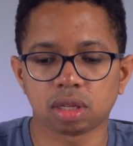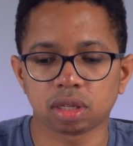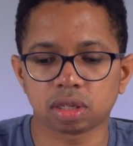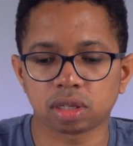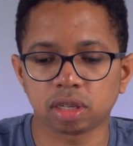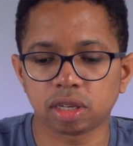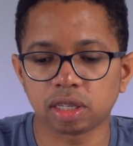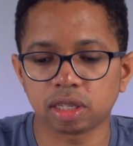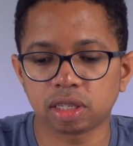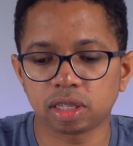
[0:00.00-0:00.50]

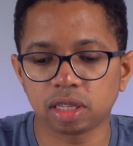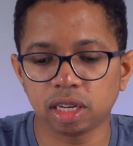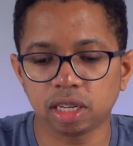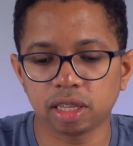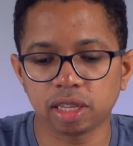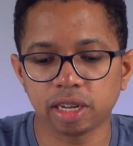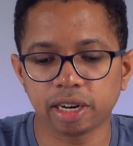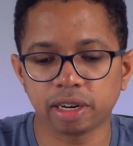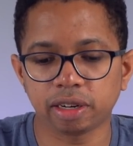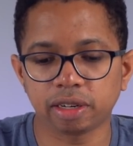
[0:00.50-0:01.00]
So you can see
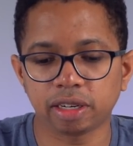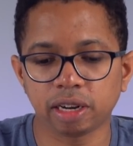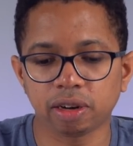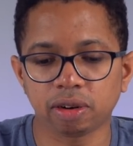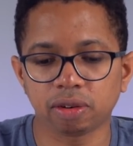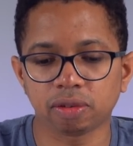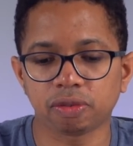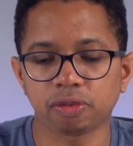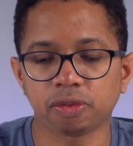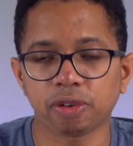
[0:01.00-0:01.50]
there
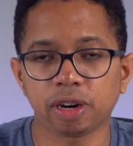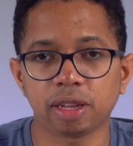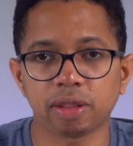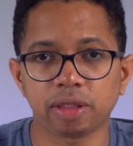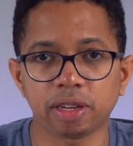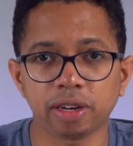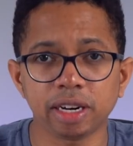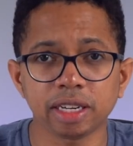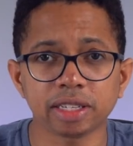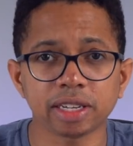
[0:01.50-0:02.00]
down on
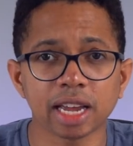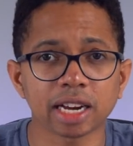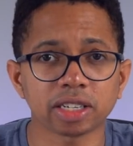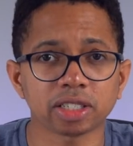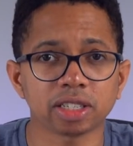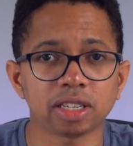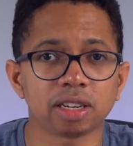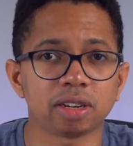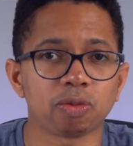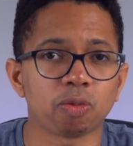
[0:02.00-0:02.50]
front, there is
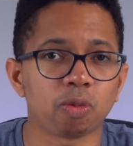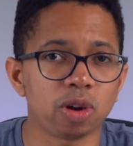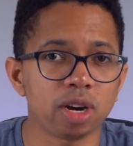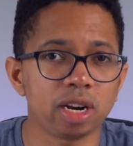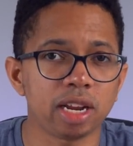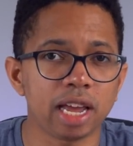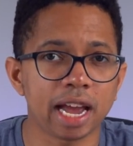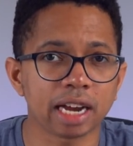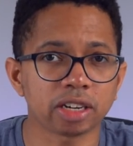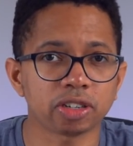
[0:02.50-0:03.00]
actually
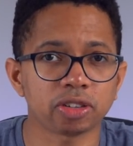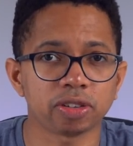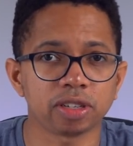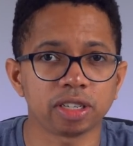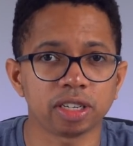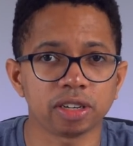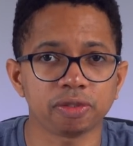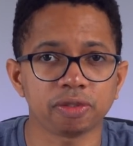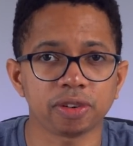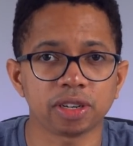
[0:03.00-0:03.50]
one extra
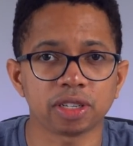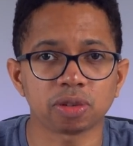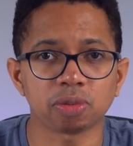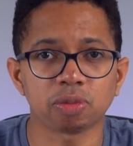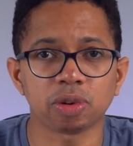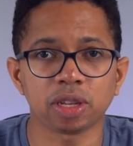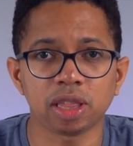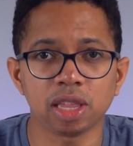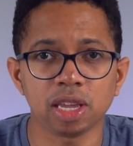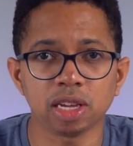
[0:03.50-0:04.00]
difference
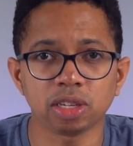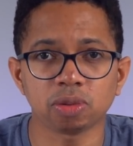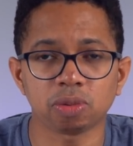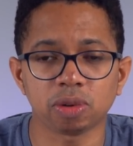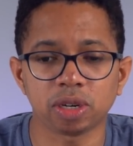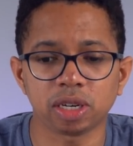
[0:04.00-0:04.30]
with this